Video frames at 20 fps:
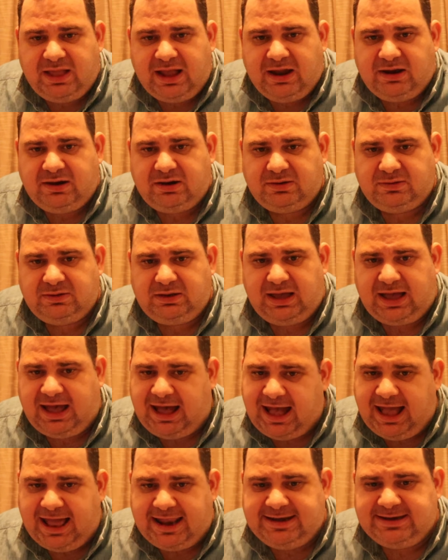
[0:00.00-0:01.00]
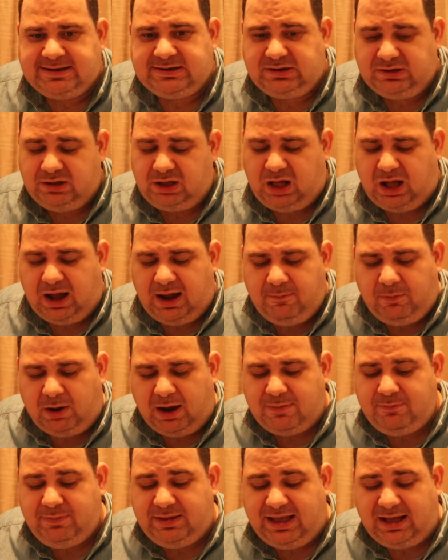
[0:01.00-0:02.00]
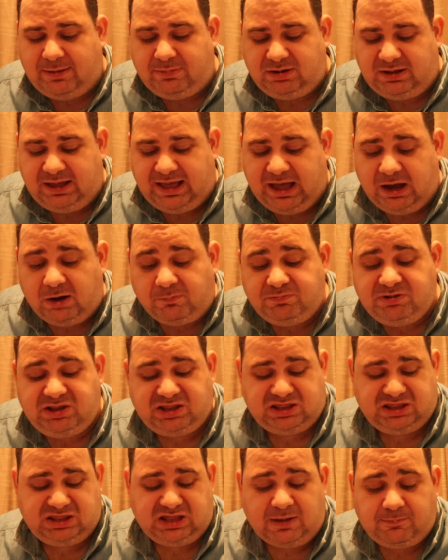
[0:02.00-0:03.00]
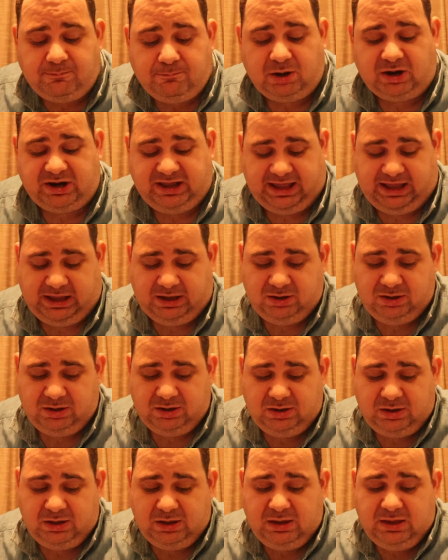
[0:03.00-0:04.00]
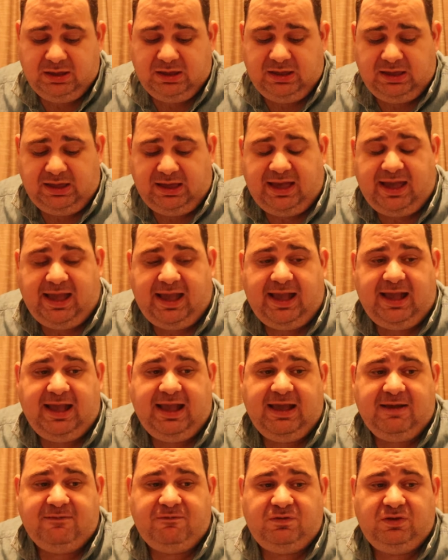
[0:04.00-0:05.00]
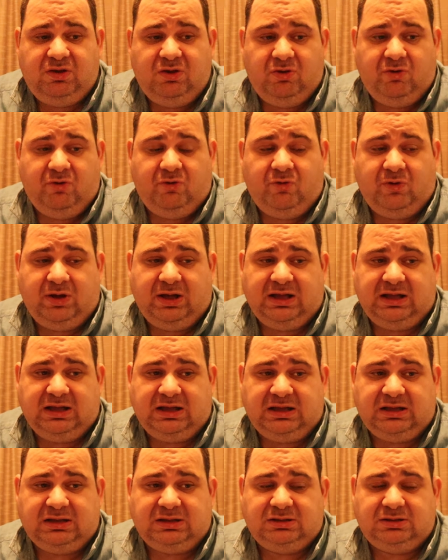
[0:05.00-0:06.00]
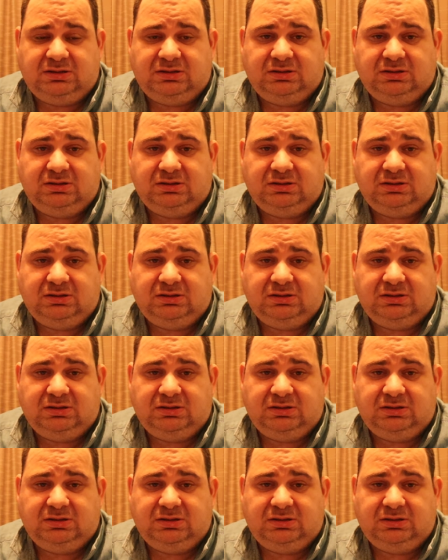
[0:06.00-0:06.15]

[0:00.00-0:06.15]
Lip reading: there, and I might be able to help somebody. If you are